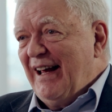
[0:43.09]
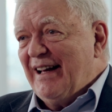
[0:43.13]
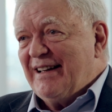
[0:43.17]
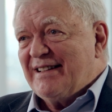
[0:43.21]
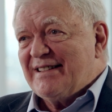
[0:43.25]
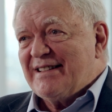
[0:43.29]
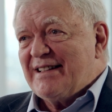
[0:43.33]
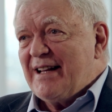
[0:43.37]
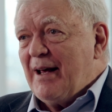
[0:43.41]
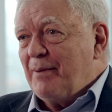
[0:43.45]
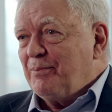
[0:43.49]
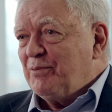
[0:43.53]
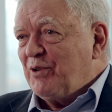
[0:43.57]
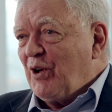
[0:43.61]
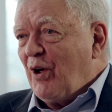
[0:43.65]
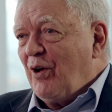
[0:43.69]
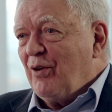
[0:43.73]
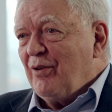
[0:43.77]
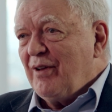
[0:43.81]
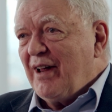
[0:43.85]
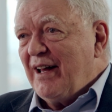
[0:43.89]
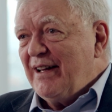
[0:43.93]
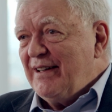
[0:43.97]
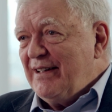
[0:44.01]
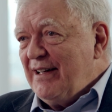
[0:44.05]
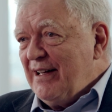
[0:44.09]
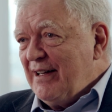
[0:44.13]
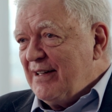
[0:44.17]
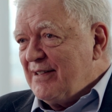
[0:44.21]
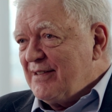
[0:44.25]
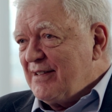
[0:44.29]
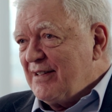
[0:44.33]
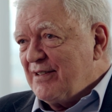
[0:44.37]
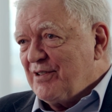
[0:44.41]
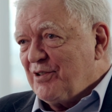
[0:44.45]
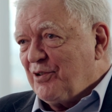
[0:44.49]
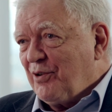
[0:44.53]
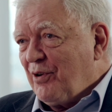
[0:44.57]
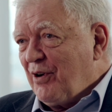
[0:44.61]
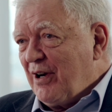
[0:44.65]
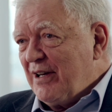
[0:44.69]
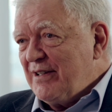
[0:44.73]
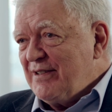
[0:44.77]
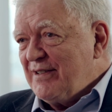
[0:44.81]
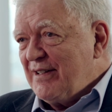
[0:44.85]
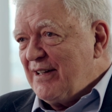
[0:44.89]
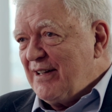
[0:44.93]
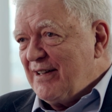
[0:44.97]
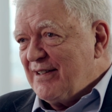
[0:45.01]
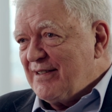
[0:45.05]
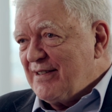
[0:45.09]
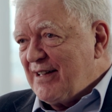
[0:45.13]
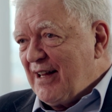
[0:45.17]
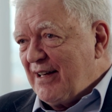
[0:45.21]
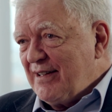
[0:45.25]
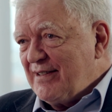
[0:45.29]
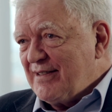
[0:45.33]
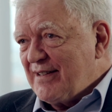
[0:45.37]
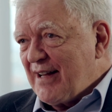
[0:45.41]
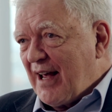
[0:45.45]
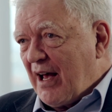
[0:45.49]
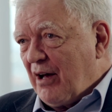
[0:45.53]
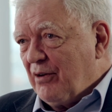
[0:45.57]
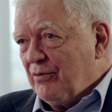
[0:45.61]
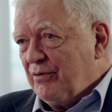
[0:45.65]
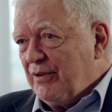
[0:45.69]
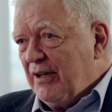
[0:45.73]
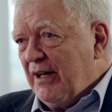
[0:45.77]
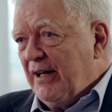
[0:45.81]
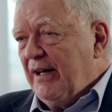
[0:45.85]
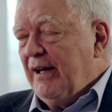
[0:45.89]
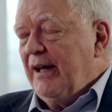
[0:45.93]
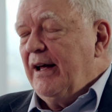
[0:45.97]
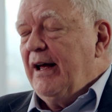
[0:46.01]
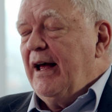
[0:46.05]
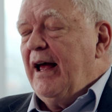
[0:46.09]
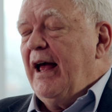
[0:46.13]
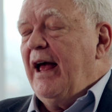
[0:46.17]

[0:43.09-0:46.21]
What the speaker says: accept all ideas as crazy as they sound,